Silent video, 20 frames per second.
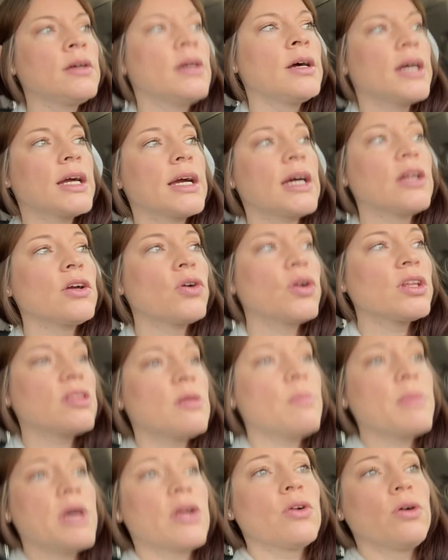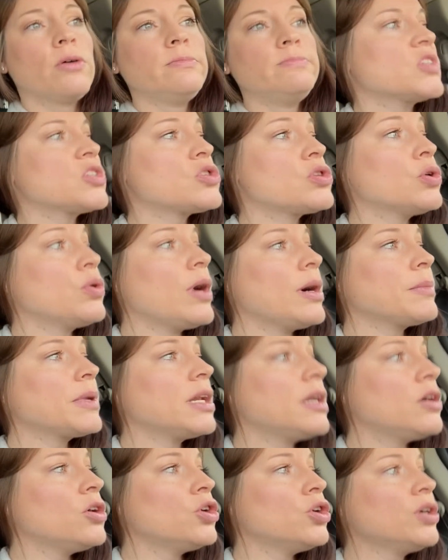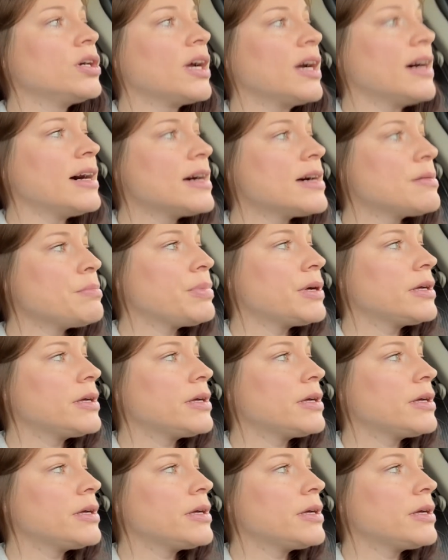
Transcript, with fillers: I gotta go get the metal. So I'm gonna hook up